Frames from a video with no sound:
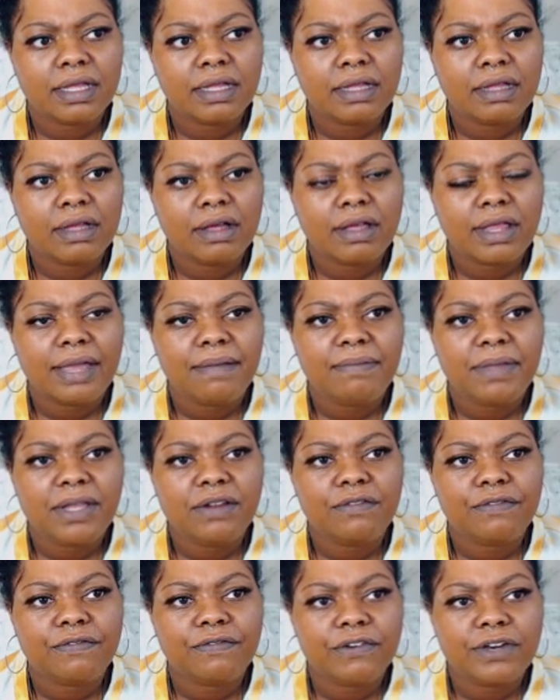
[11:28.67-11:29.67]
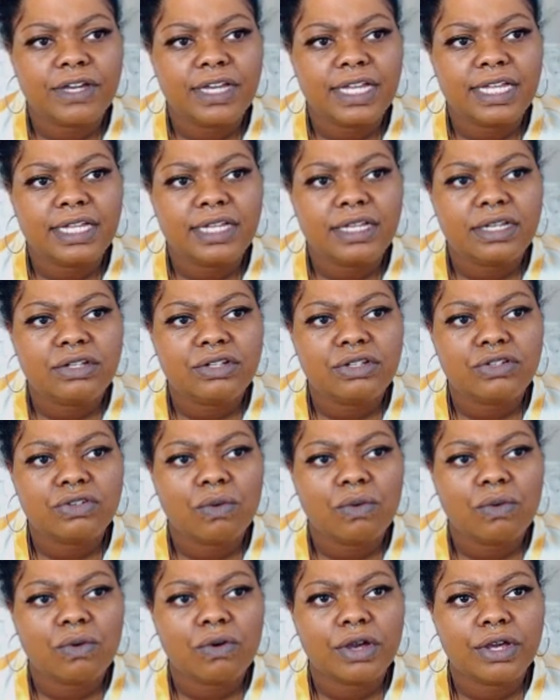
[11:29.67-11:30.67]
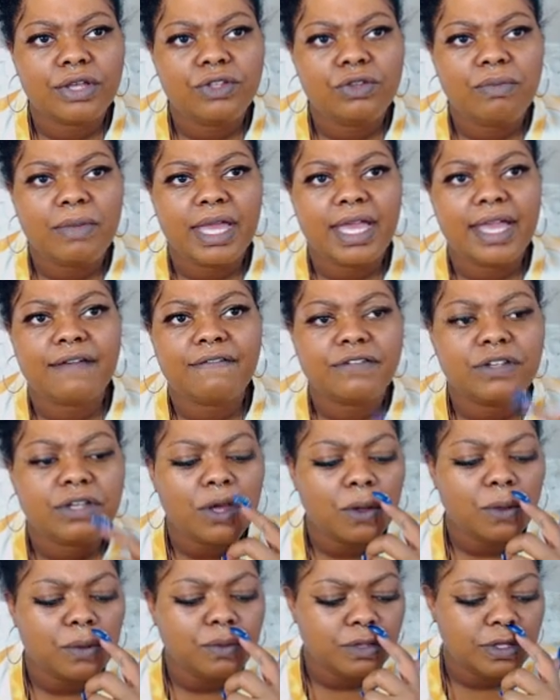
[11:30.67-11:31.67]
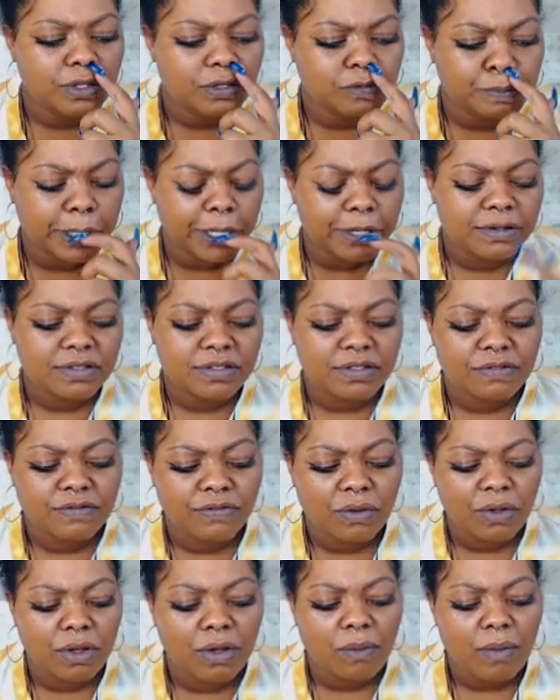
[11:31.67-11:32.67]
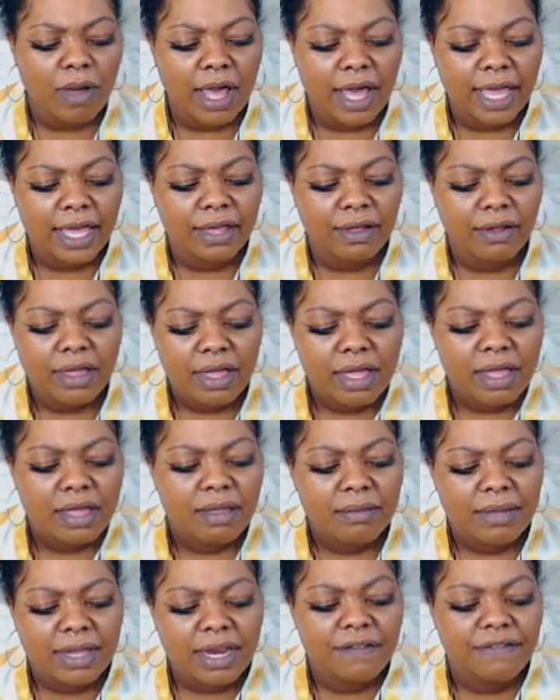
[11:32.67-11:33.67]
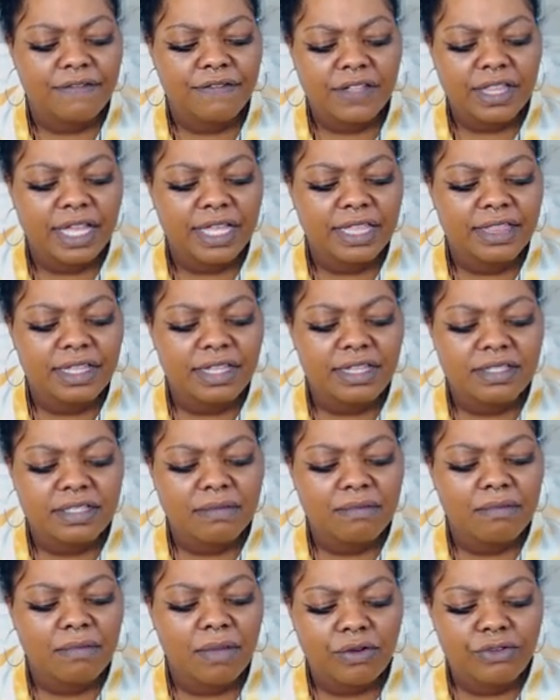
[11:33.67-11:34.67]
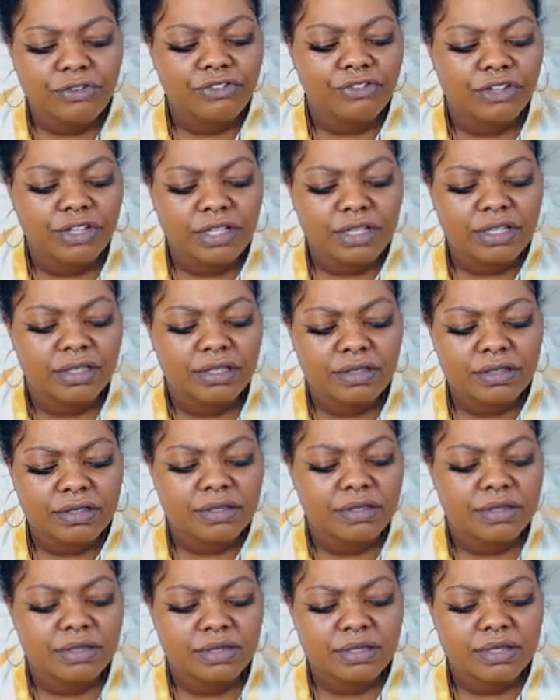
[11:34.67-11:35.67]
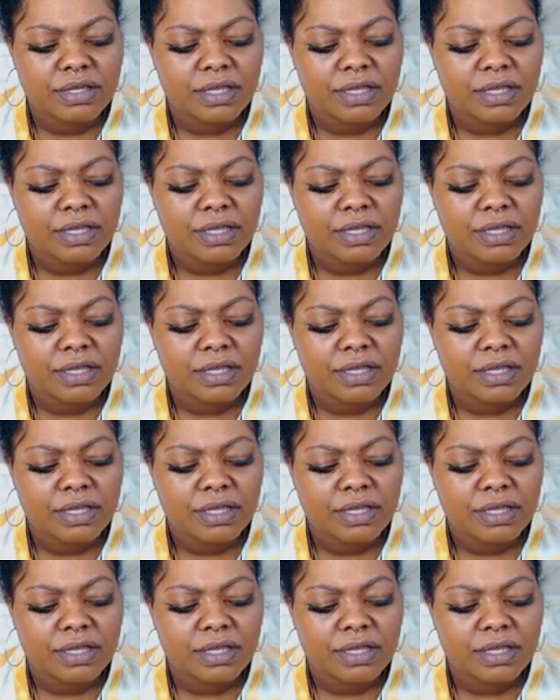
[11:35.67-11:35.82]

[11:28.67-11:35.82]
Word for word: uh, been a friend or you may have known this person for a while, but I feel like these emotions,